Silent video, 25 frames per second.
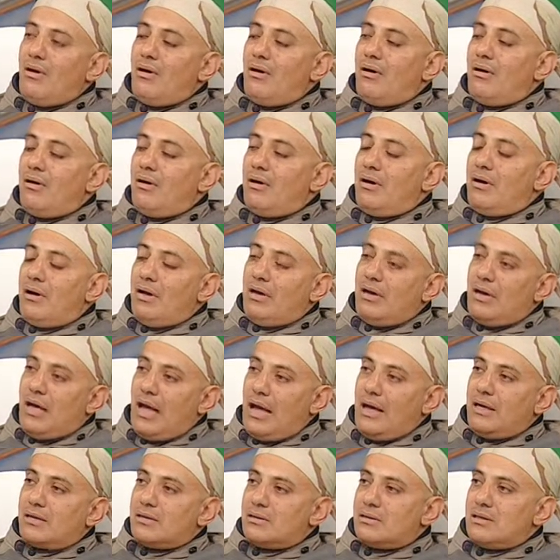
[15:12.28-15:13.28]

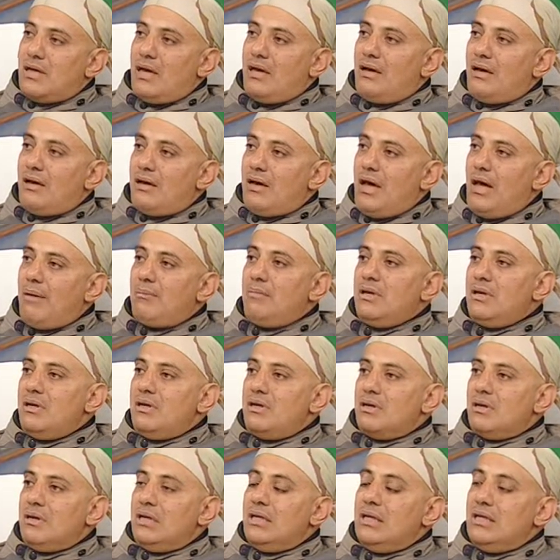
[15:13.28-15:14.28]

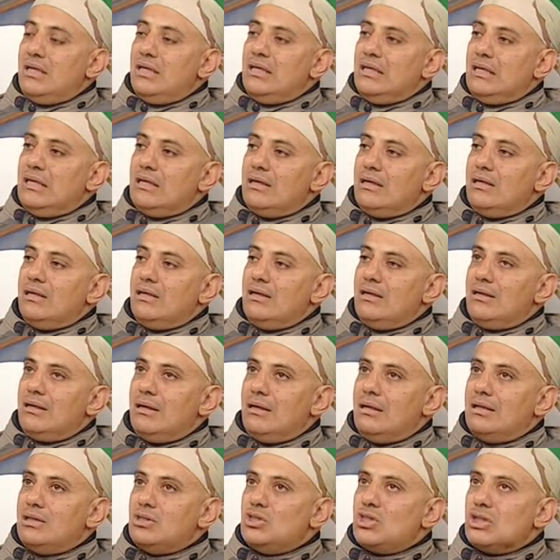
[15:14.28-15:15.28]
ex-Emir, he, he,
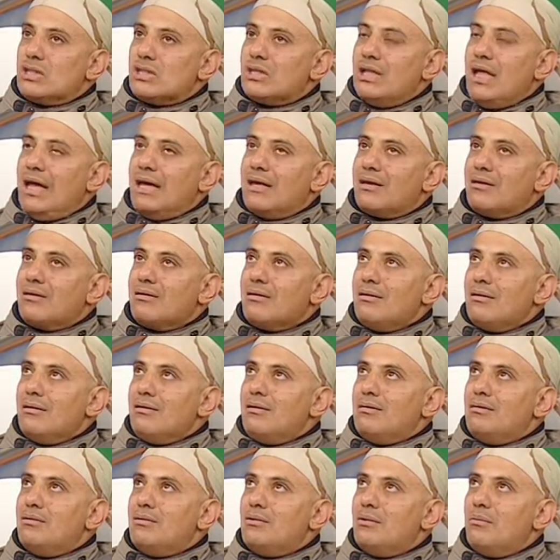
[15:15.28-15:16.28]
he just like,
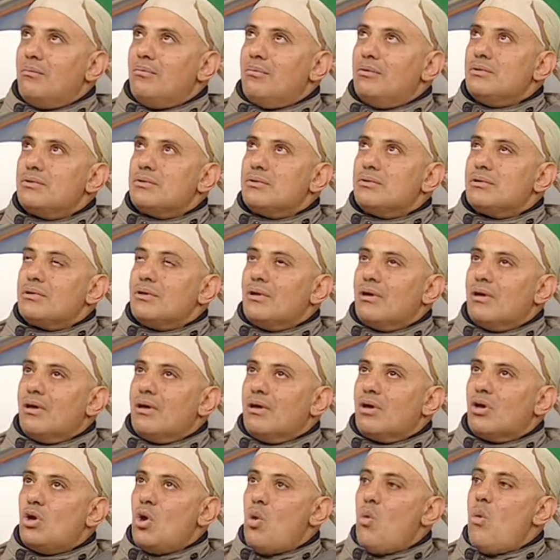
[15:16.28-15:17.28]
you know, put
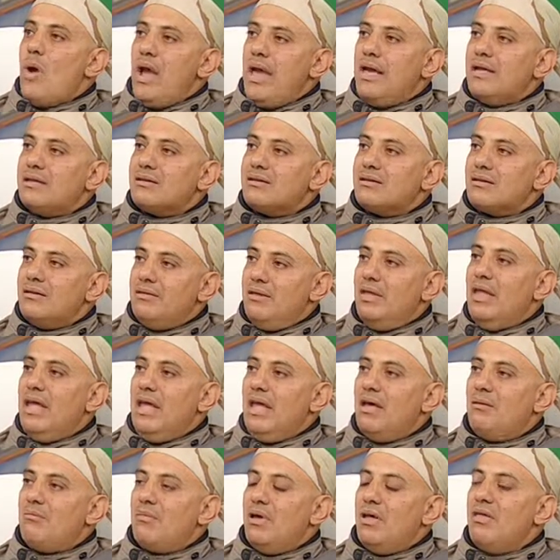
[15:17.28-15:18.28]
Kuwait
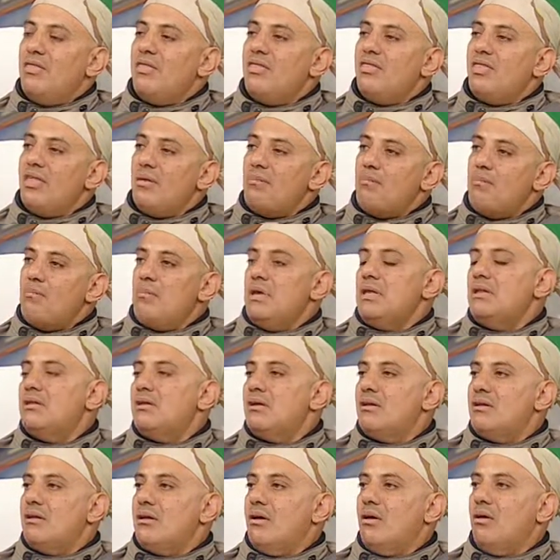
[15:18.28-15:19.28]
name in the
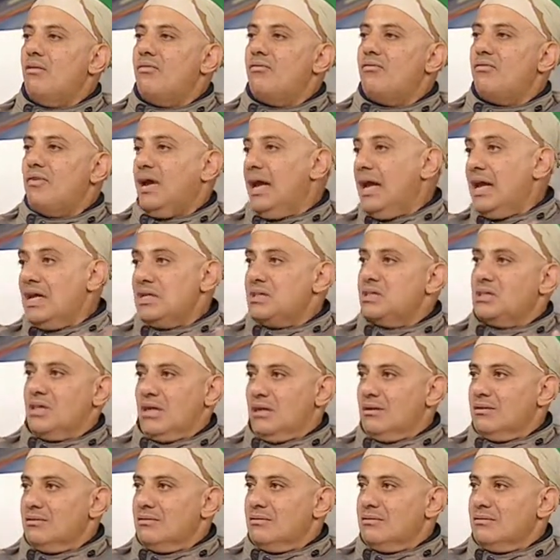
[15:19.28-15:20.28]
middle of
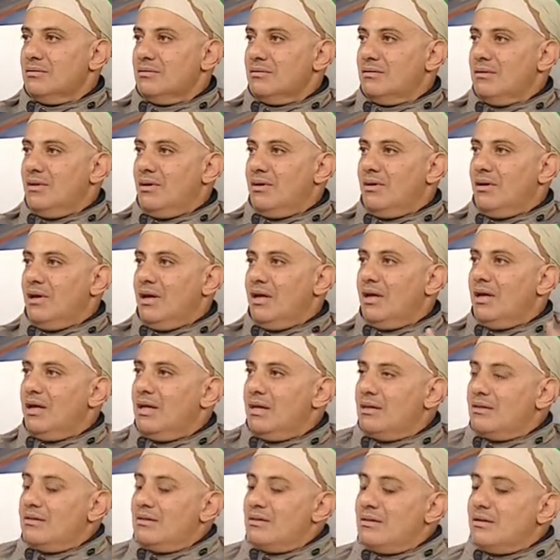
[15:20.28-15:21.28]
Asia.
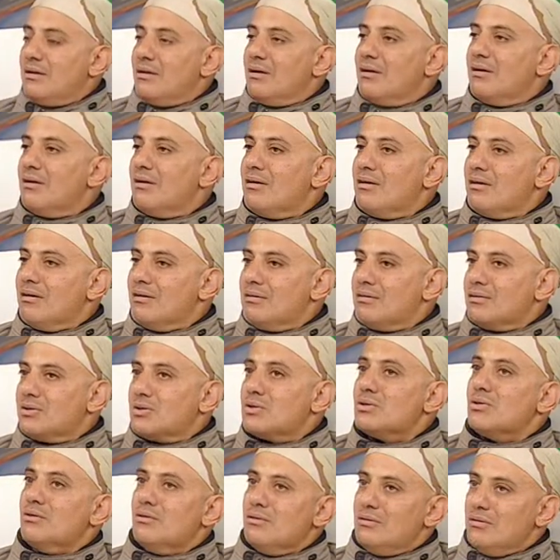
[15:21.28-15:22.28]
And
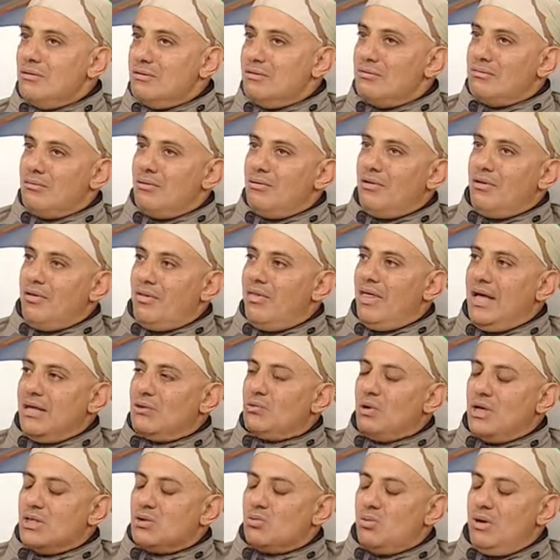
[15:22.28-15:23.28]
so
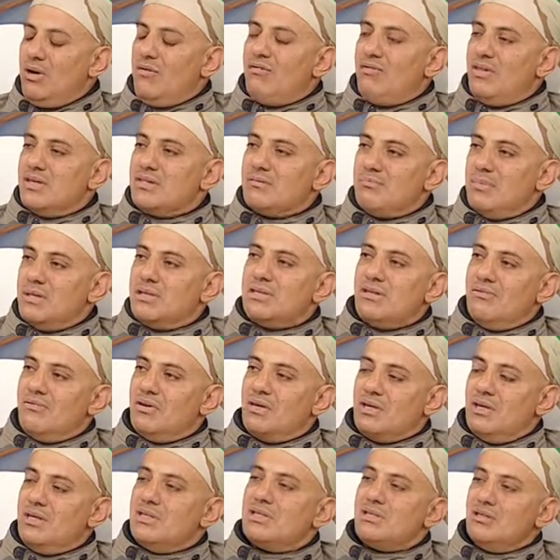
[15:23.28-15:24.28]
that was one of the
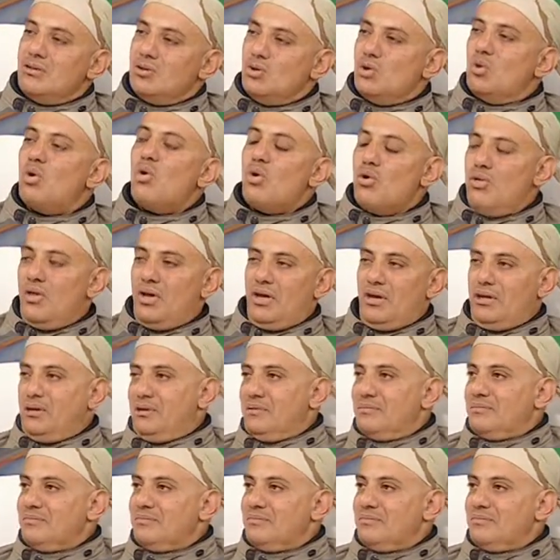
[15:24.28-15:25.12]
specific reasons to go there.